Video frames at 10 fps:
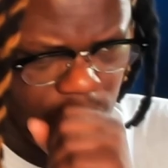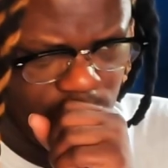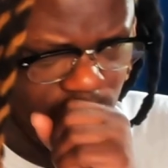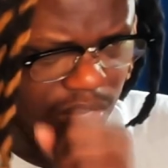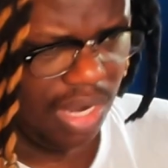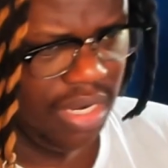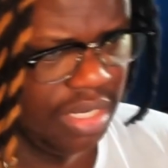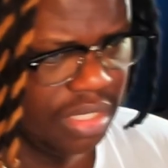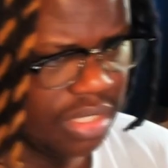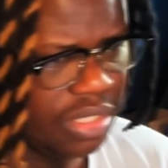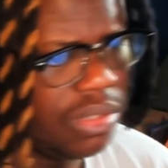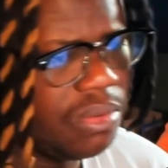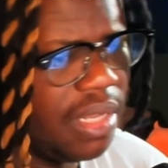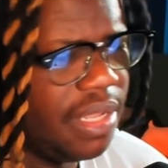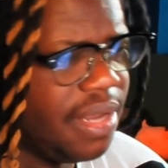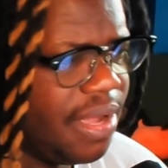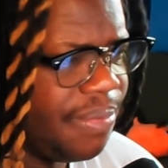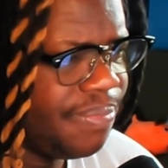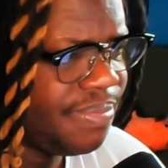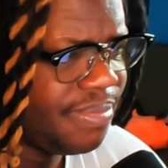Uga, the sequelae now.
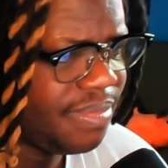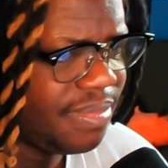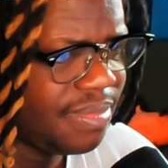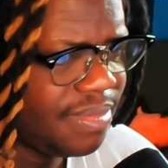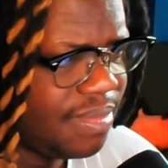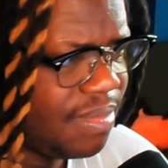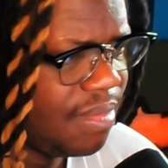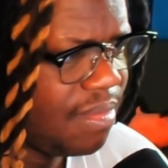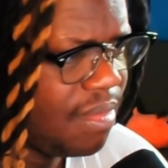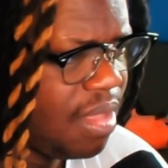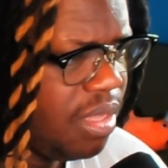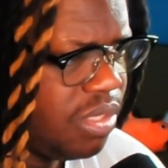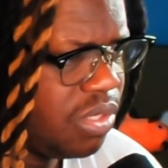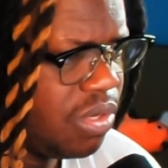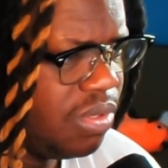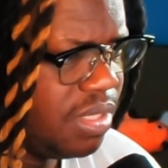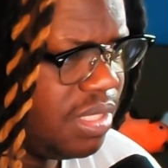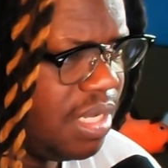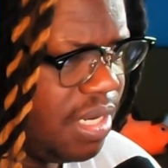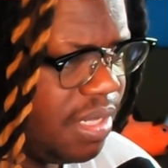Sukuna's
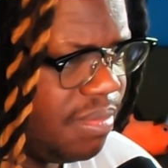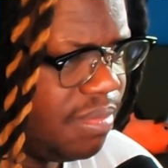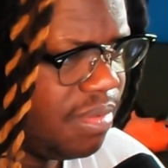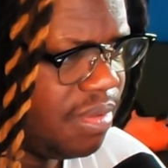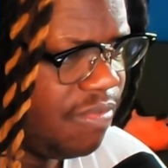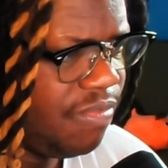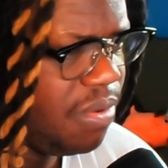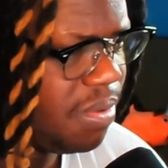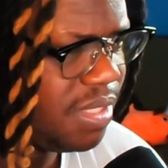done it, fewer